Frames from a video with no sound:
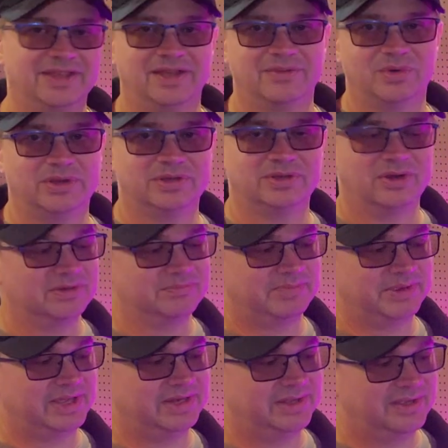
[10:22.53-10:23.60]
that one garden
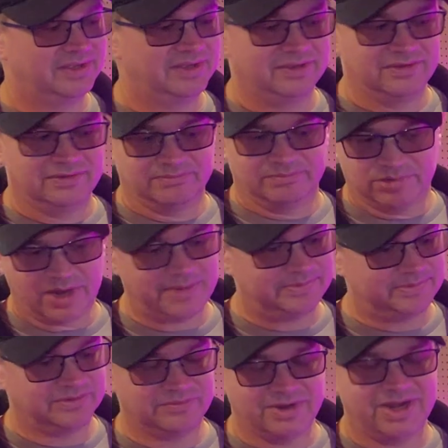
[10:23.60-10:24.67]
bed
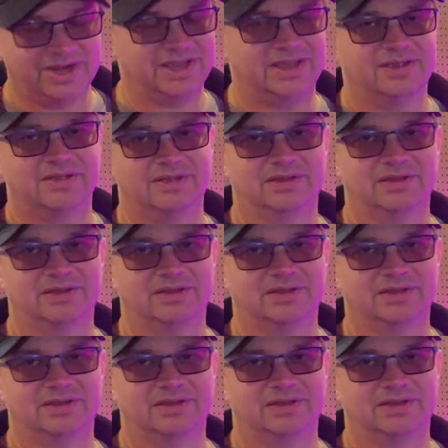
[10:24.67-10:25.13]
prepped and ready